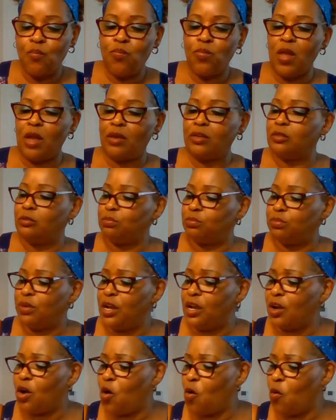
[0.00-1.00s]
Bring it
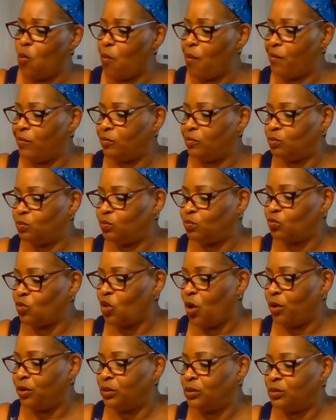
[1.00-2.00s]
on.
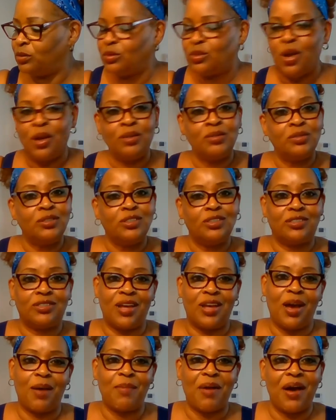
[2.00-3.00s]
Sam,
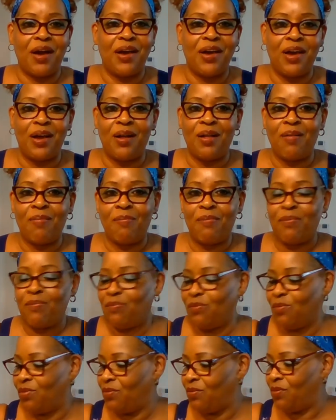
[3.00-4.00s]
I am.
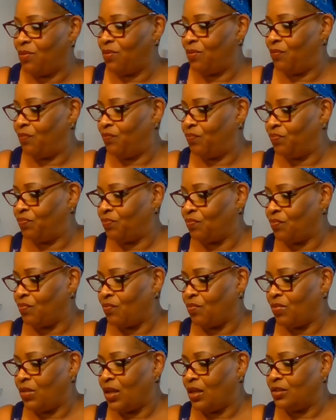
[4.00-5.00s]

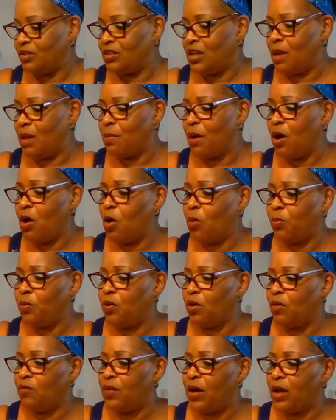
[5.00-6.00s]
Sam, I hope you're
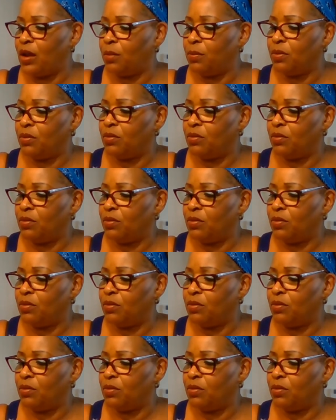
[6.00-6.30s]
available.